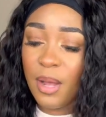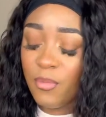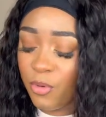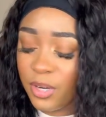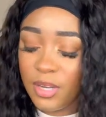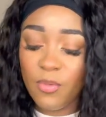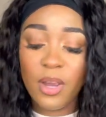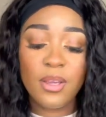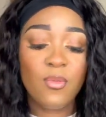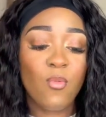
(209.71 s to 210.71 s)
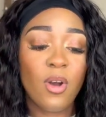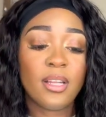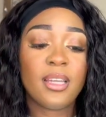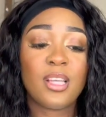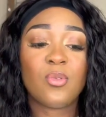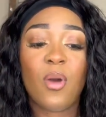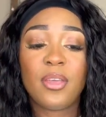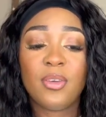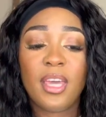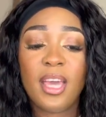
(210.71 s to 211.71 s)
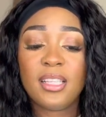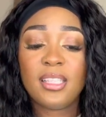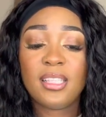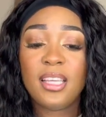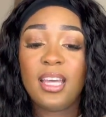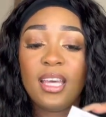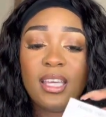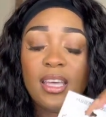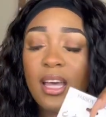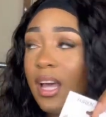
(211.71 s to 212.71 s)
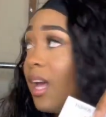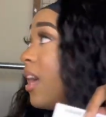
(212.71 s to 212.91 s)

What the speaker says: already wearing one. That's why you can't see it here.